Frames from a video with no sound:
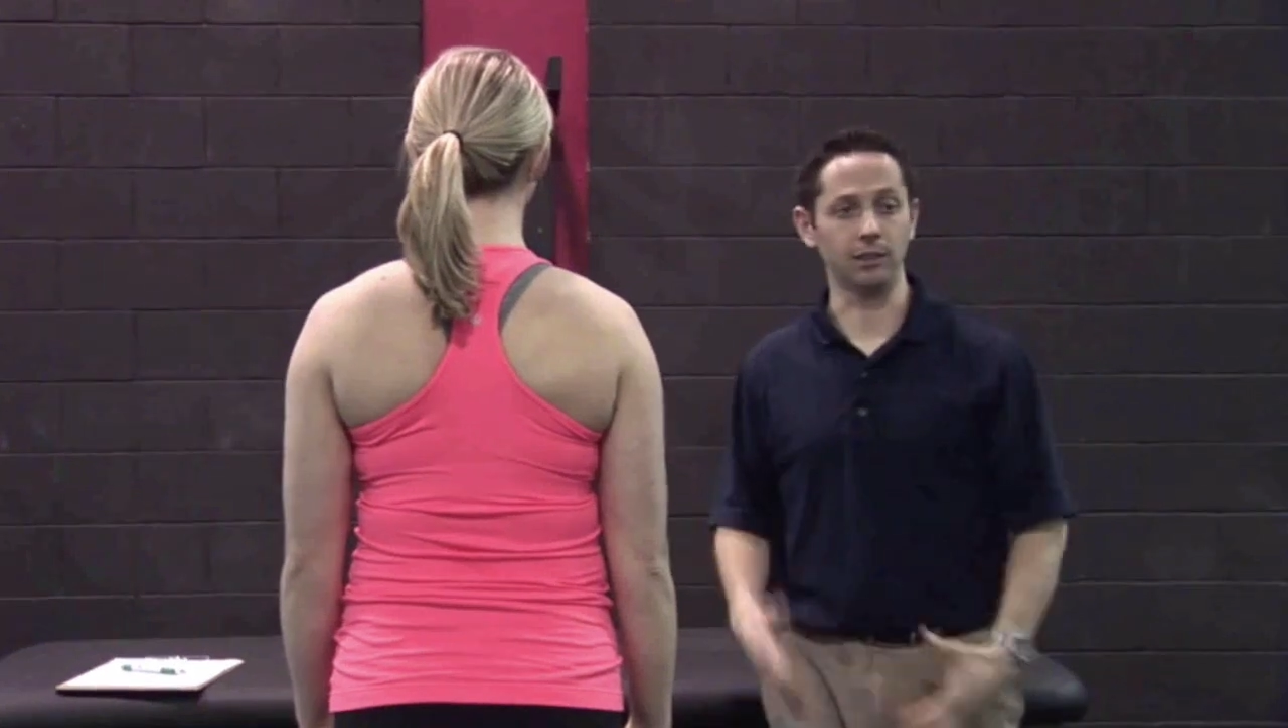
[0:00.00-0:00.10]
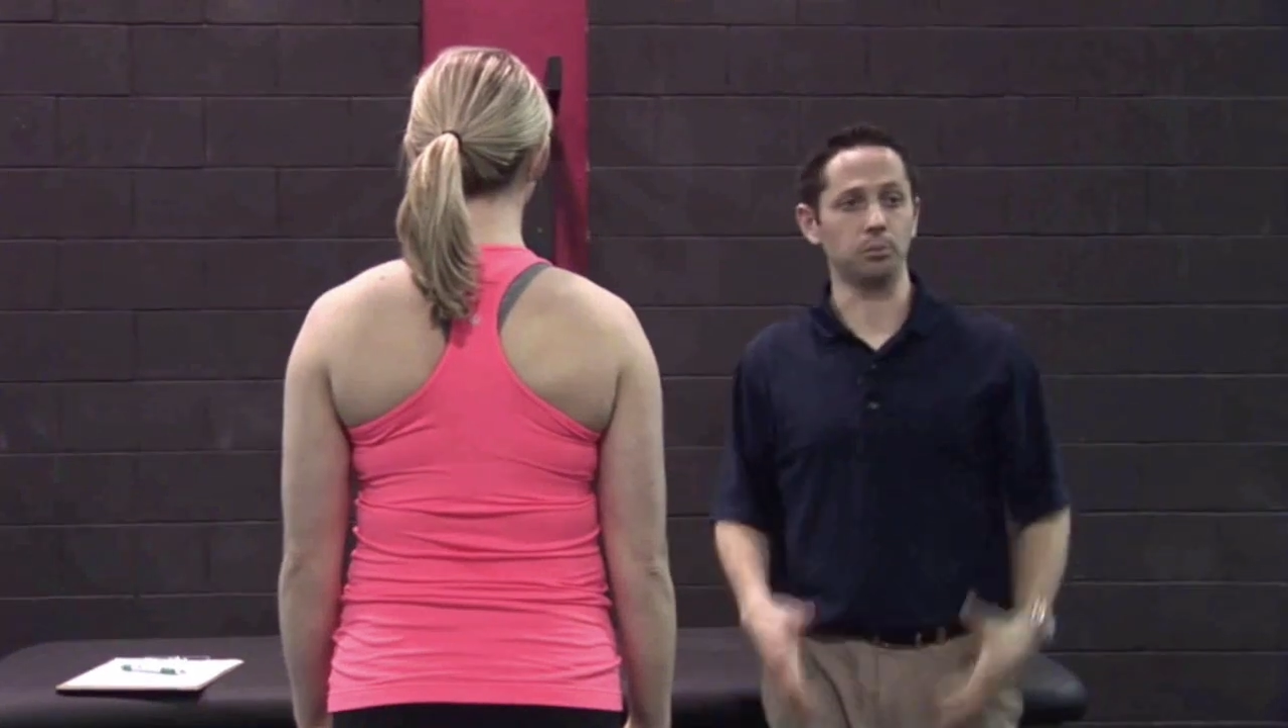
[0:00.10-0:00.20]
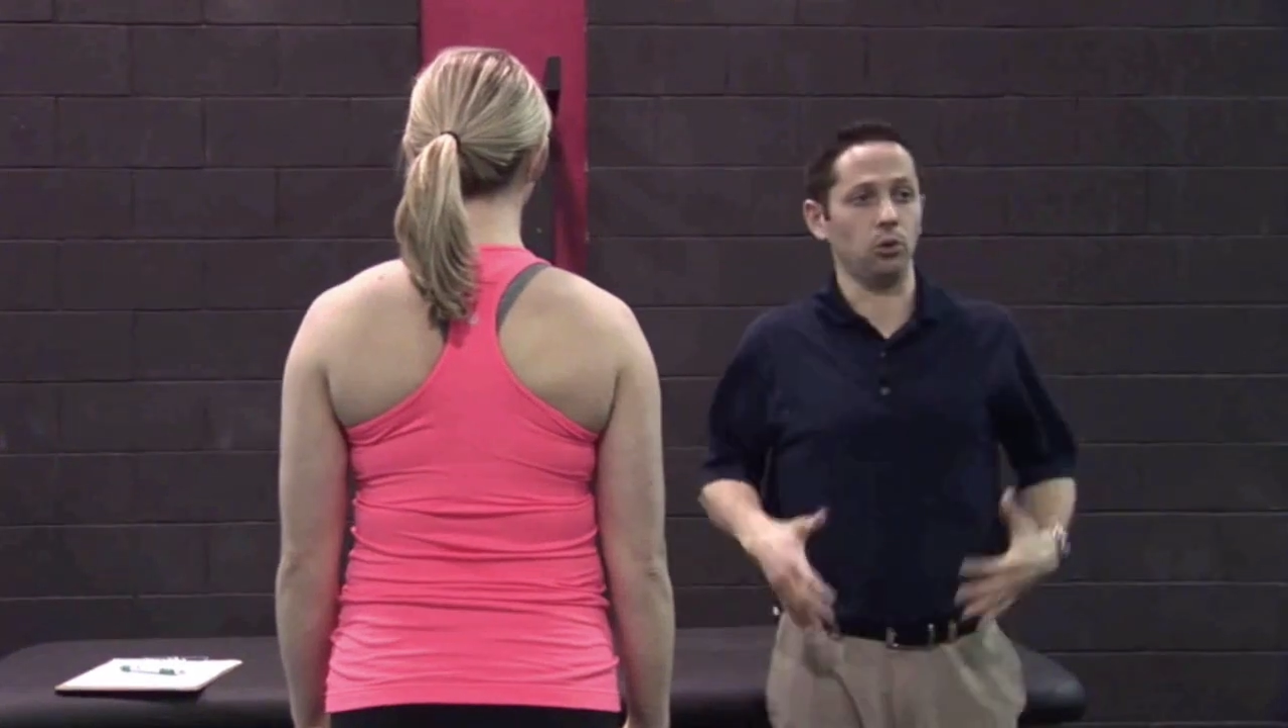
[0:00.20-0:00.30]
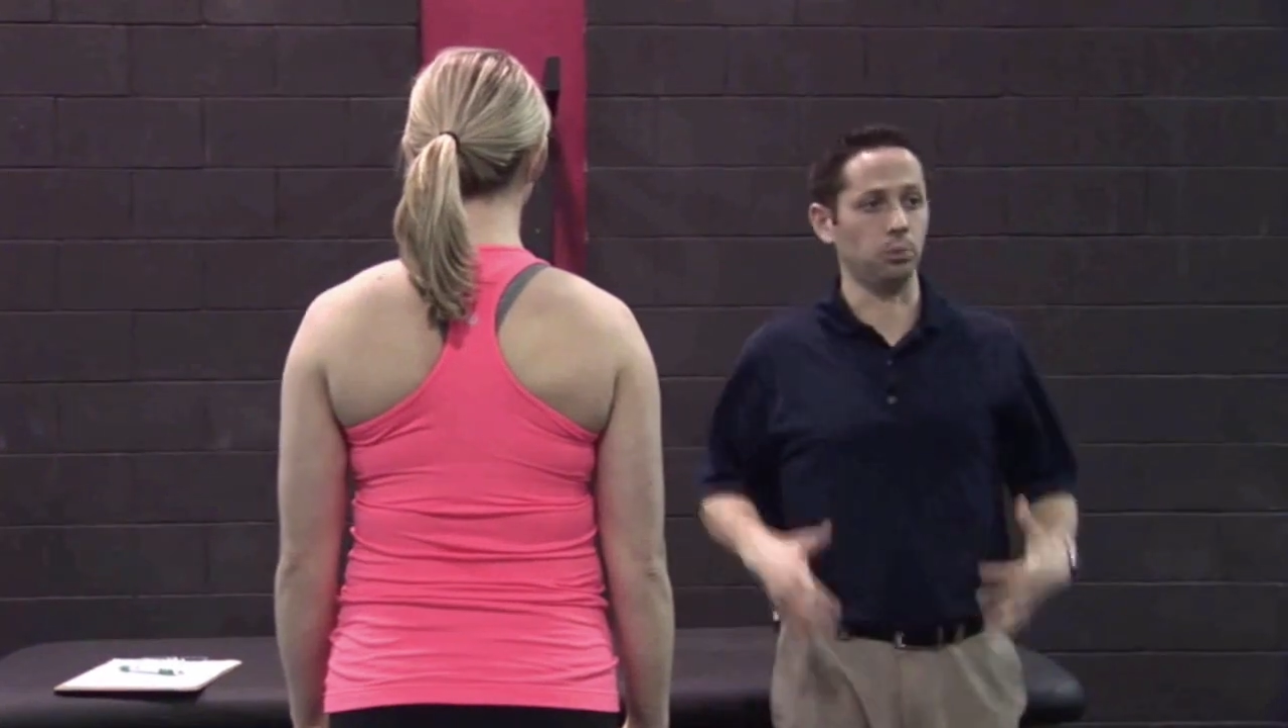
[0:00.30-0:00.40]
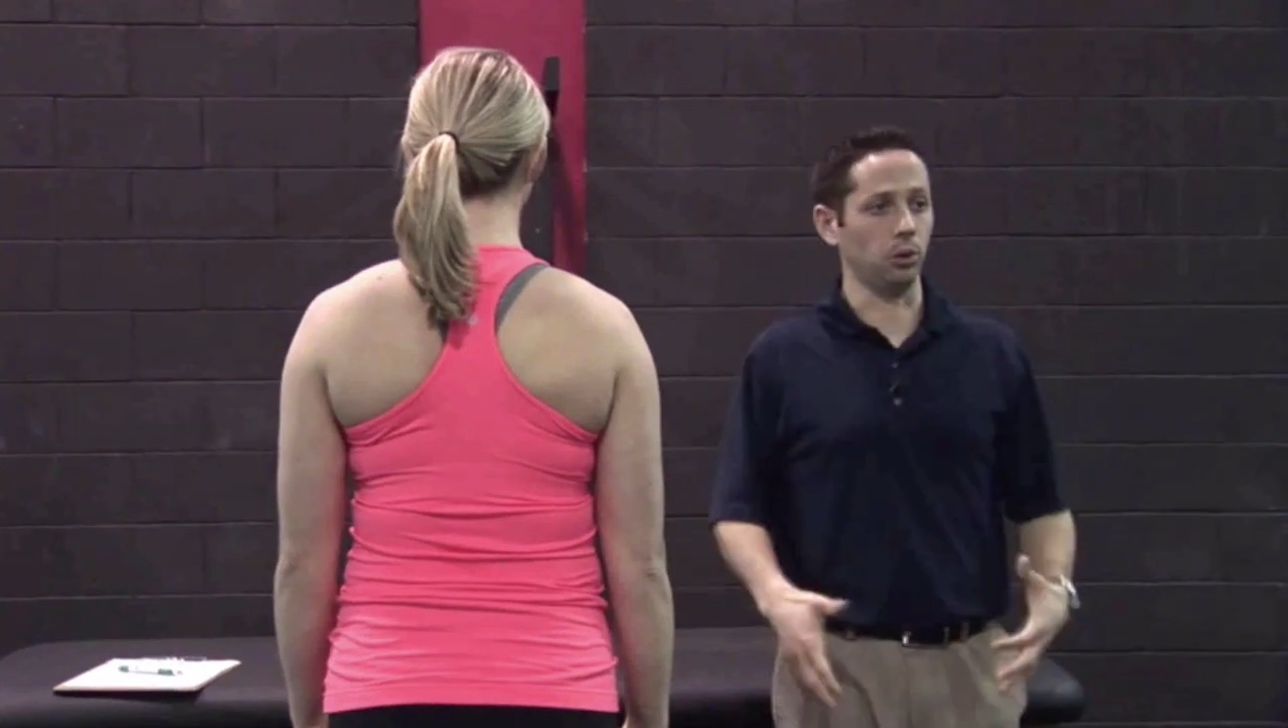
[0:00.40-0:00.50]
is
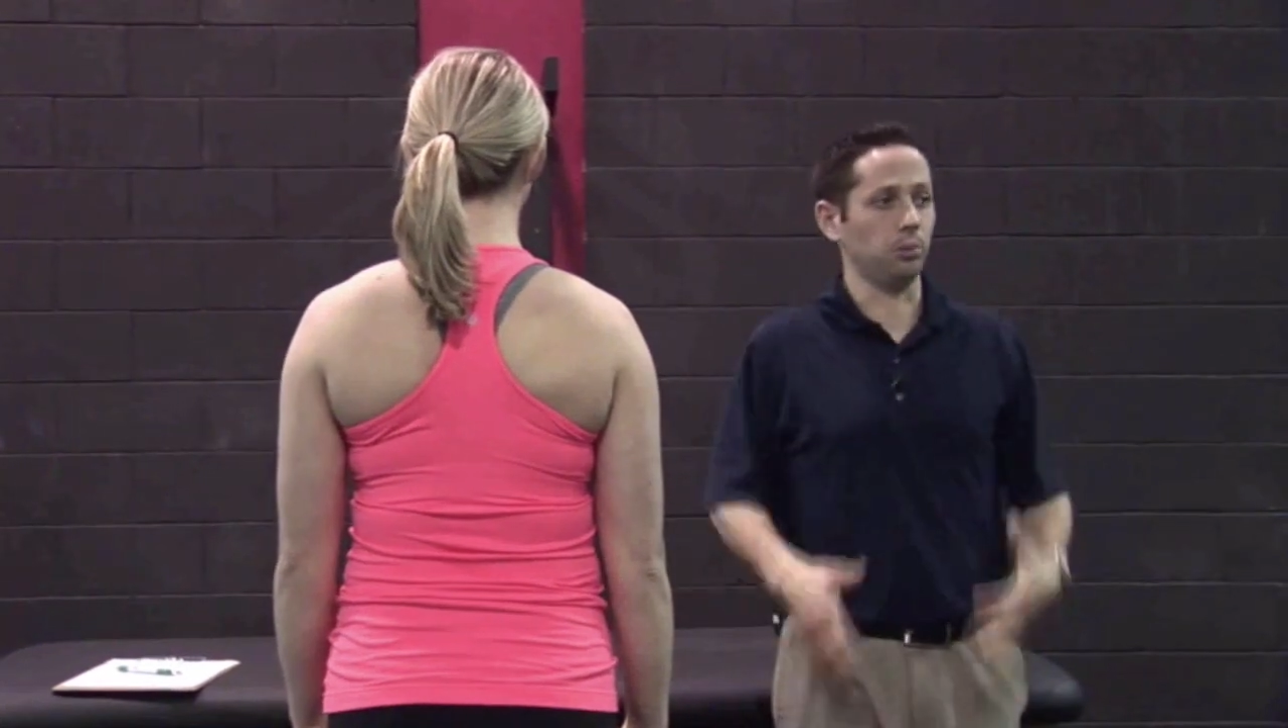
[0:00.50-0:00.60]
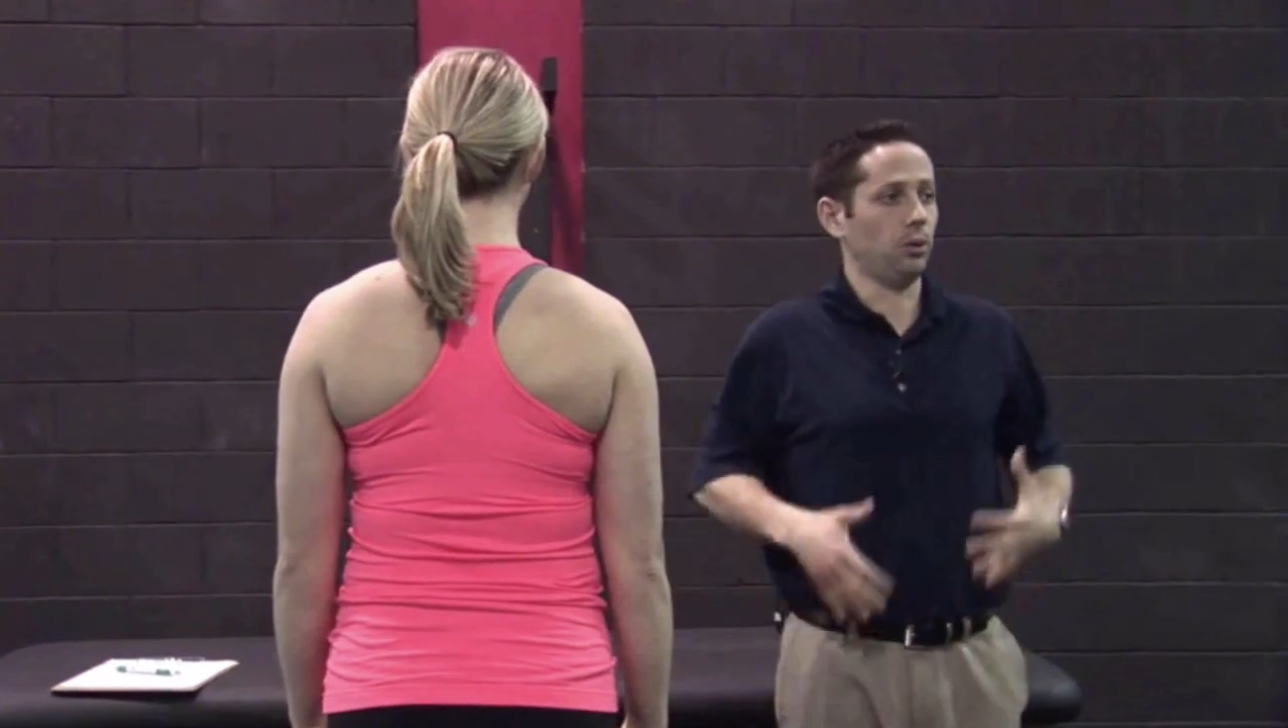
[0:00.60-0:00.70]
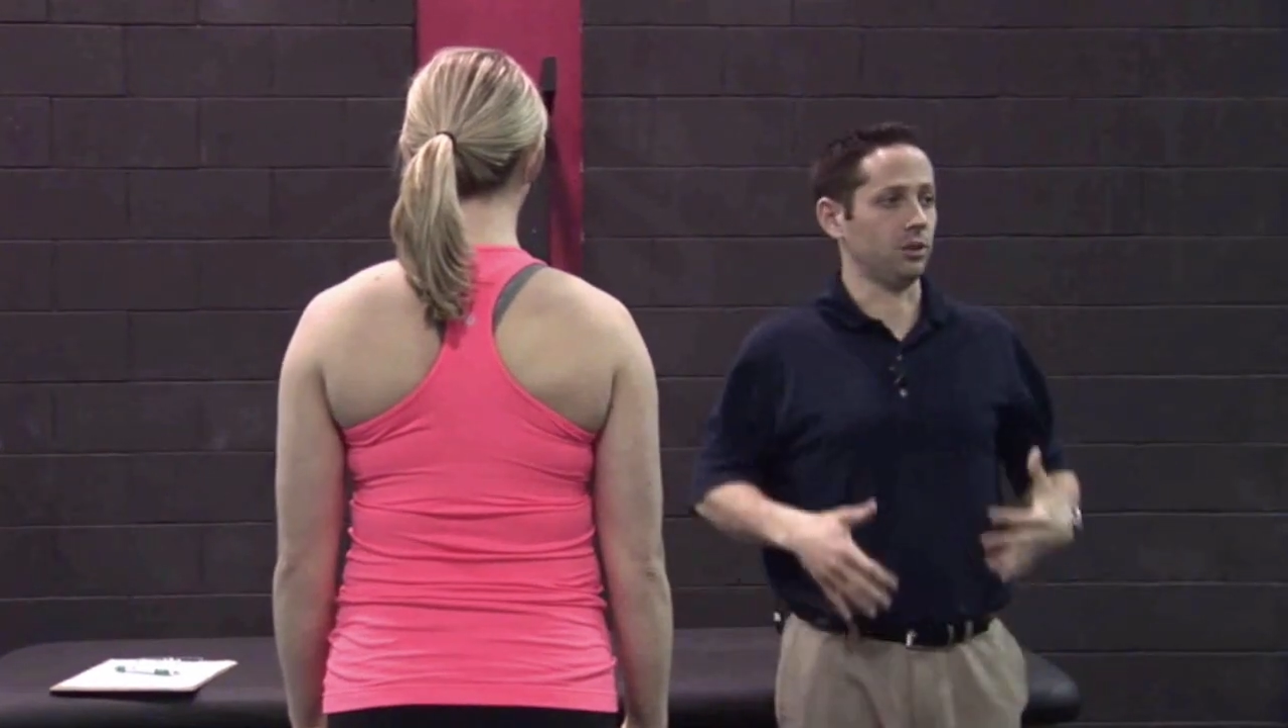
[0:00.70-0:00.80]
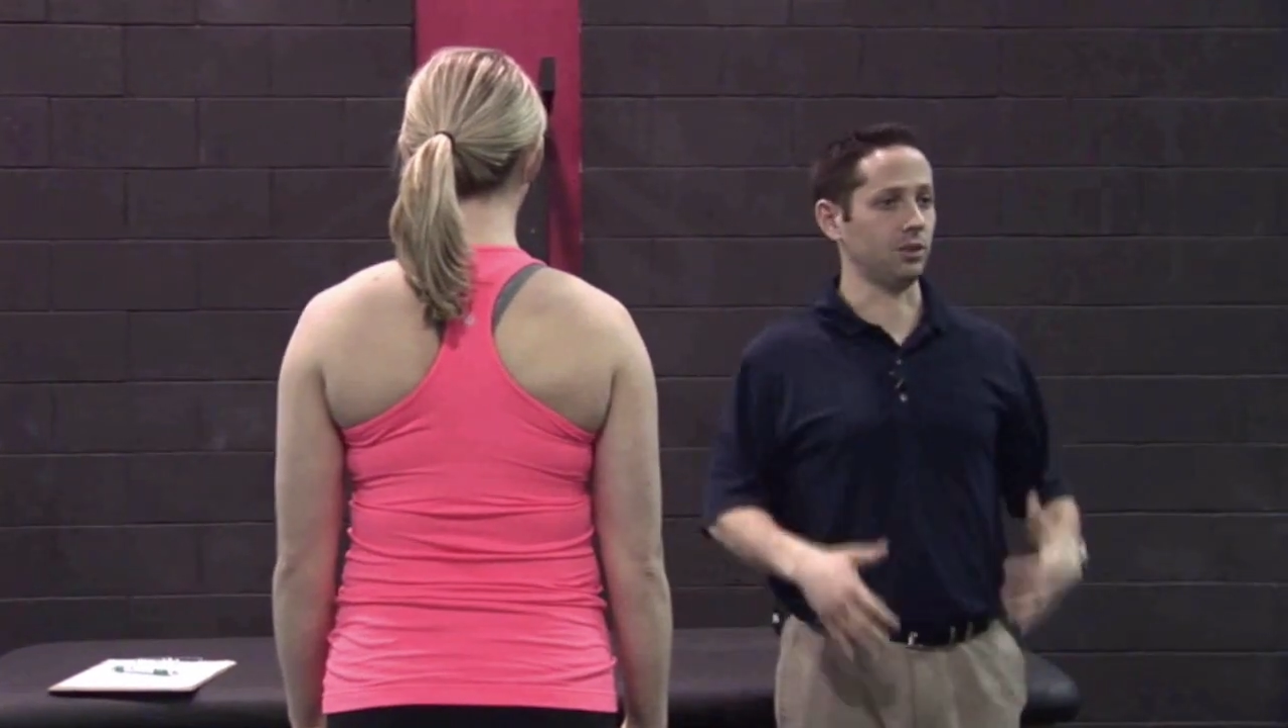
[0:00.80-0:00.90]
pull, pull, pull.